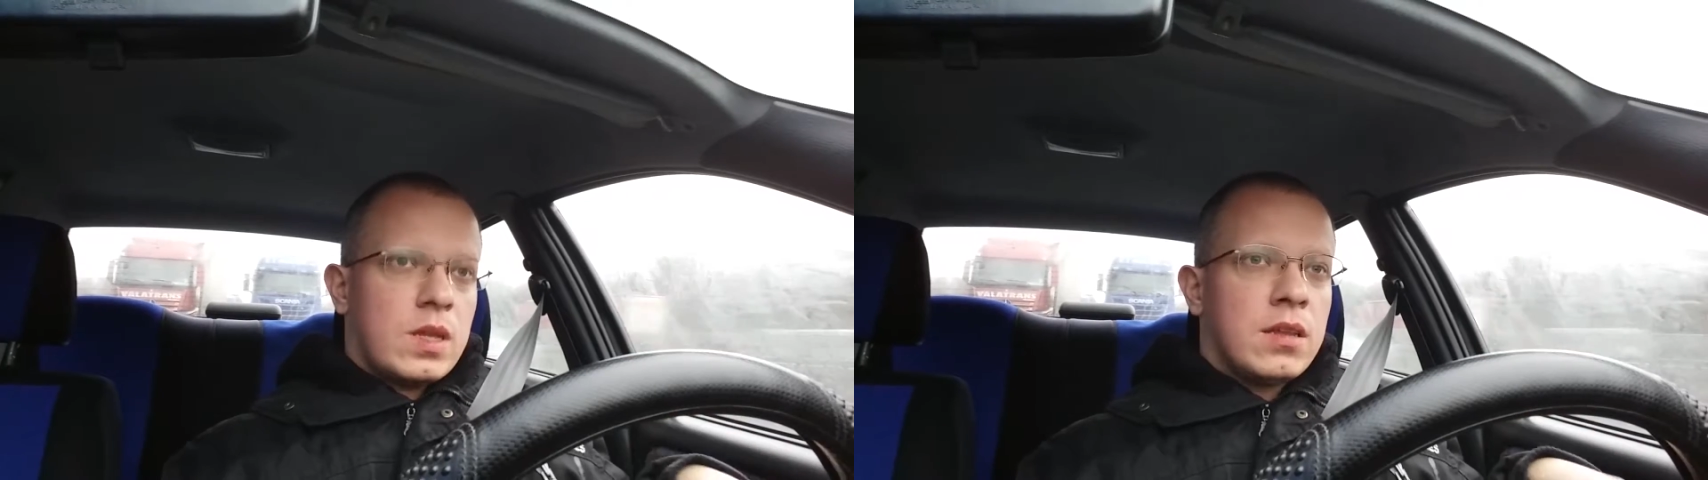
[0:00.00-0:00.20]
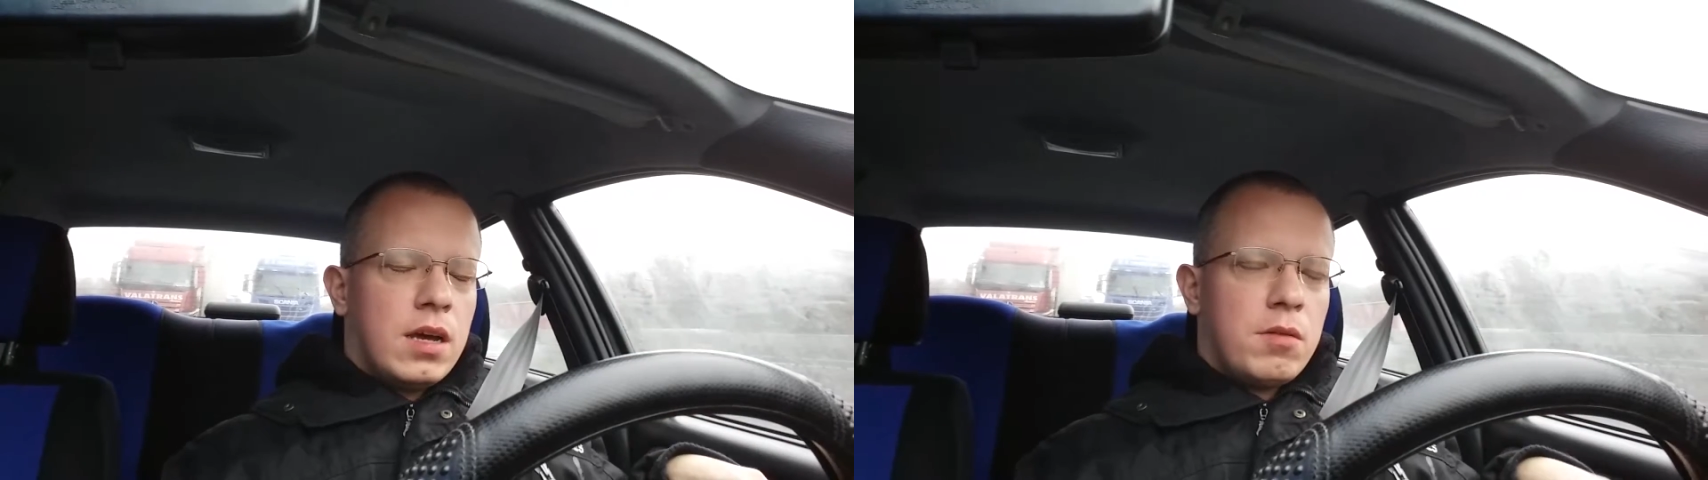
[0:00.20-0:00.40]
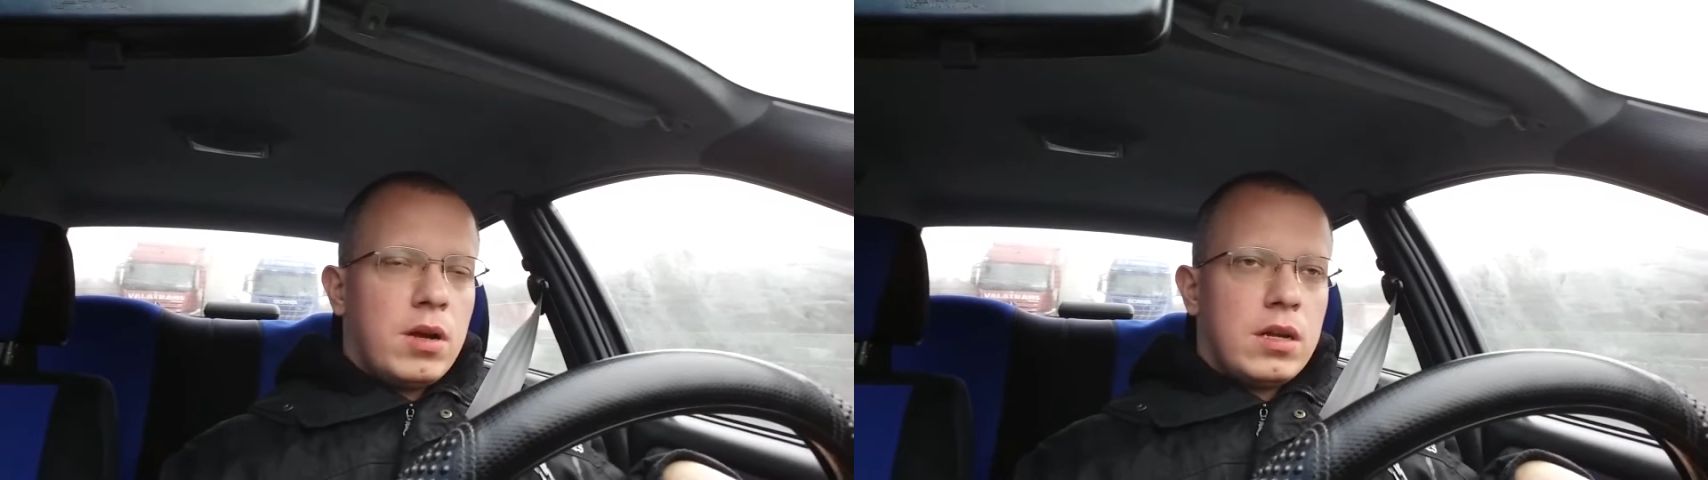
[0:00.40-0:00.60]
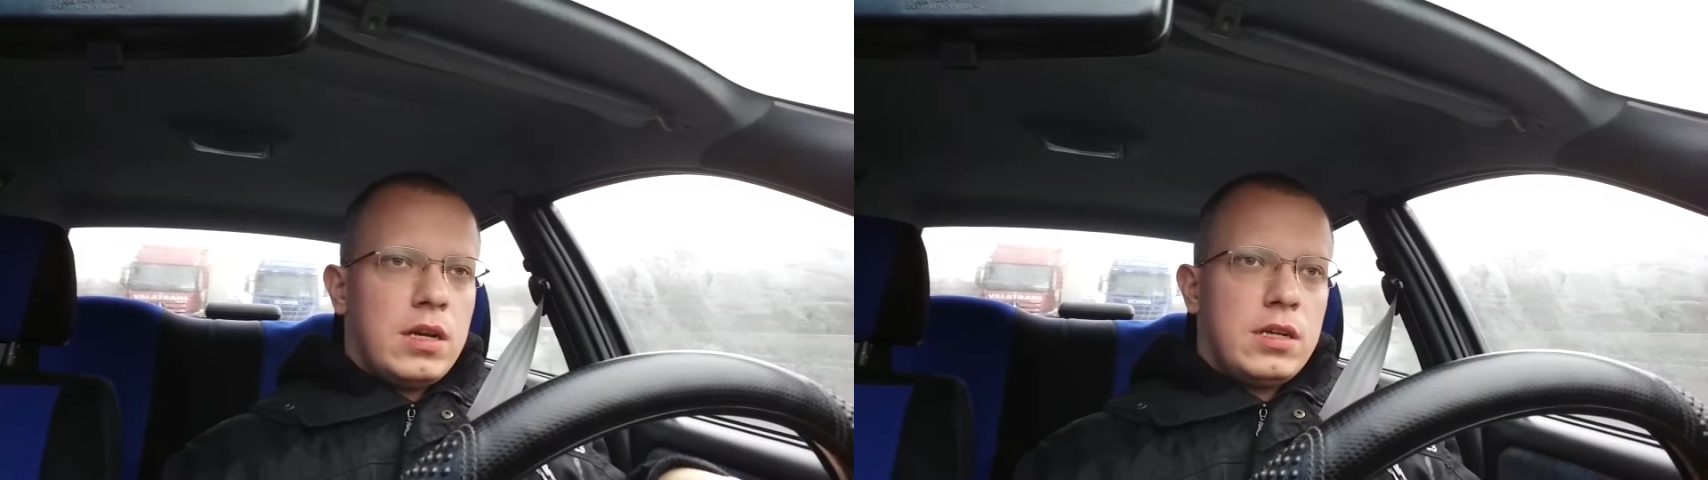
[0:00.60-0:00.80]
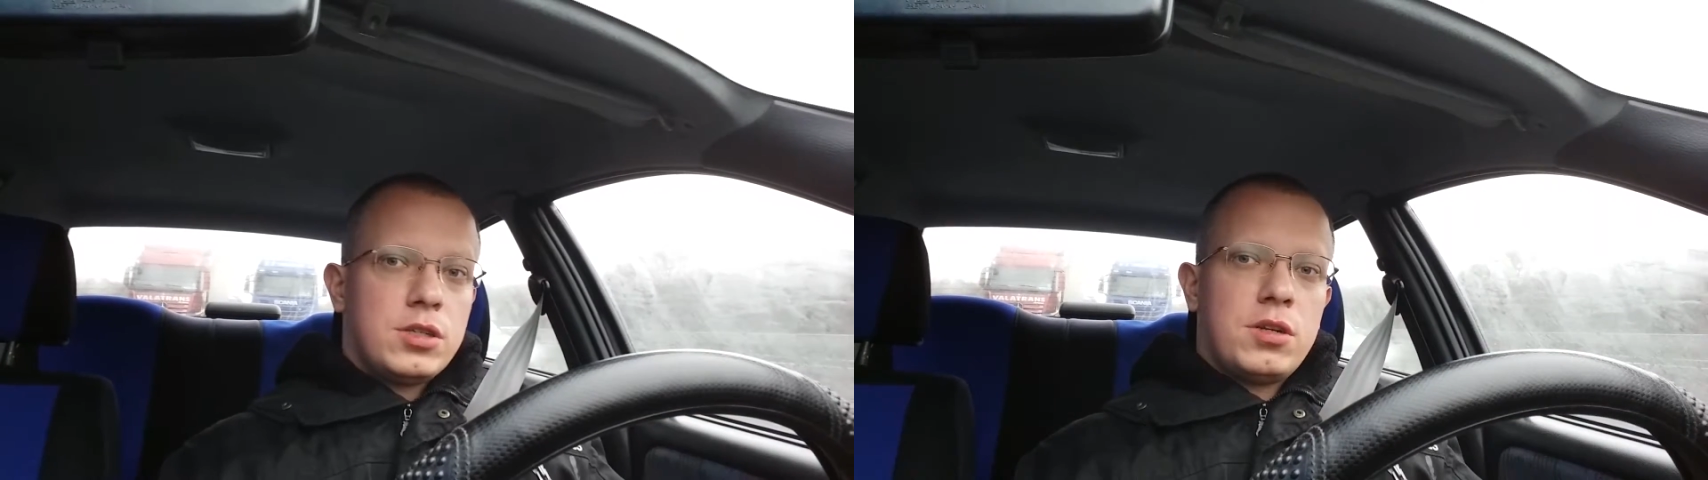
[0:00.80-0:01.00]

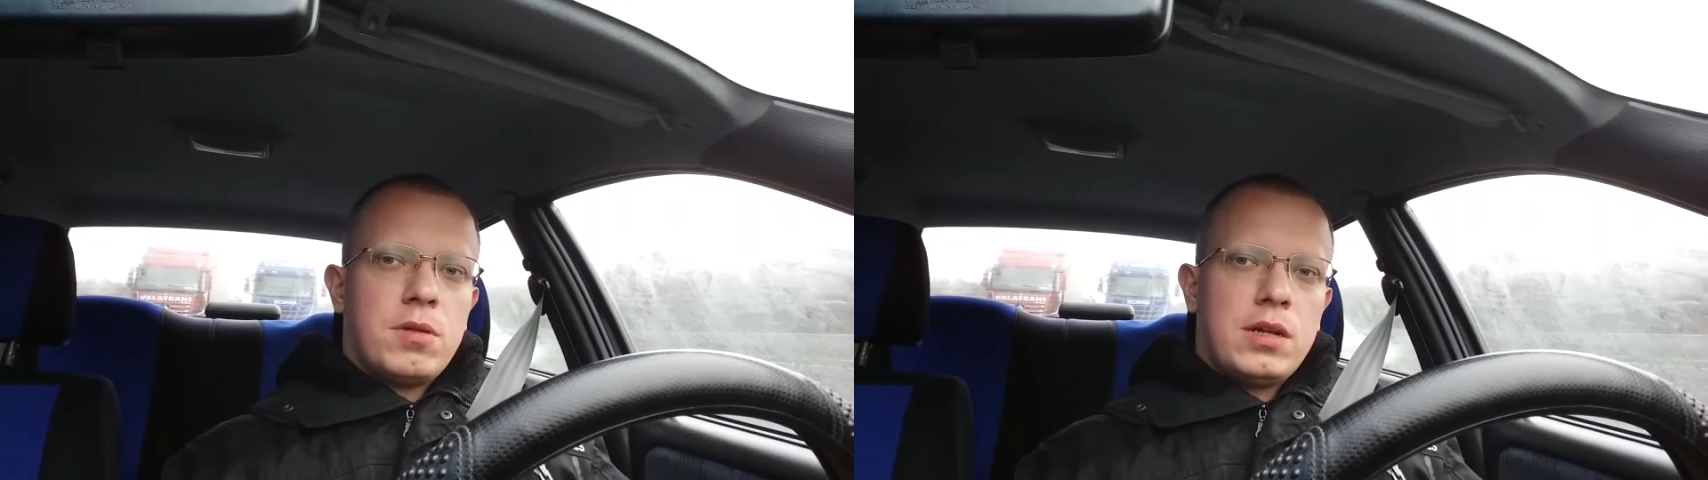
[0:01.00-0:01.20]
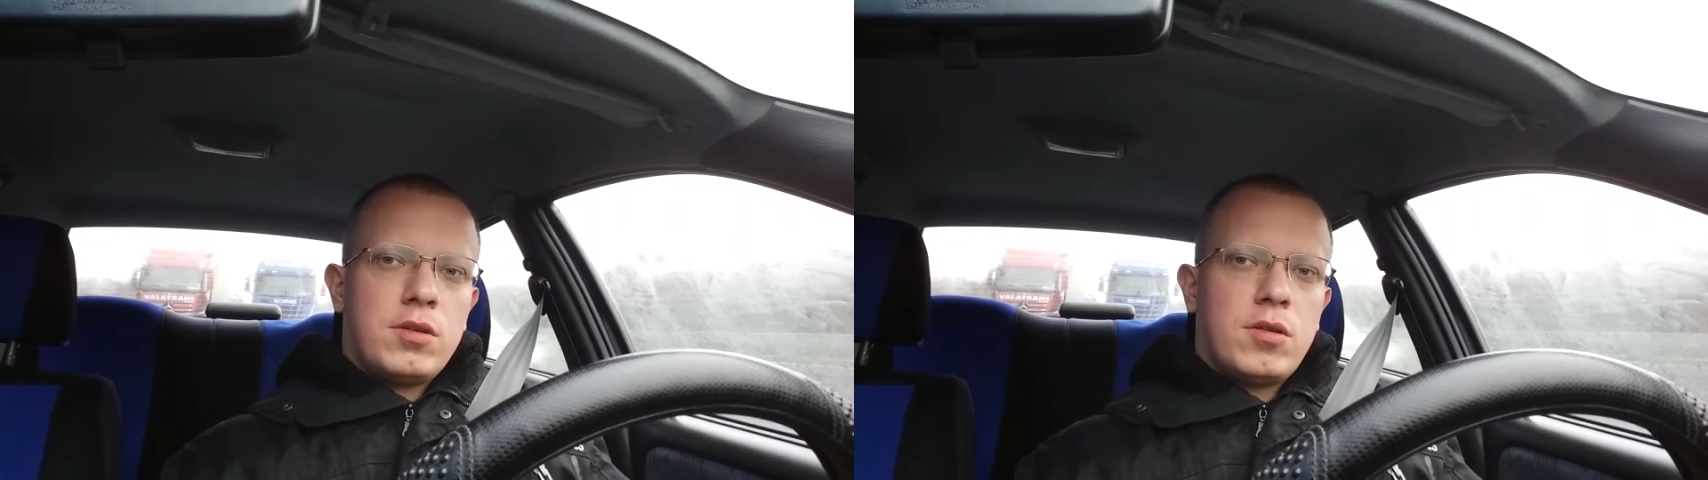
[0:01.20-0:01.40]
directly in generator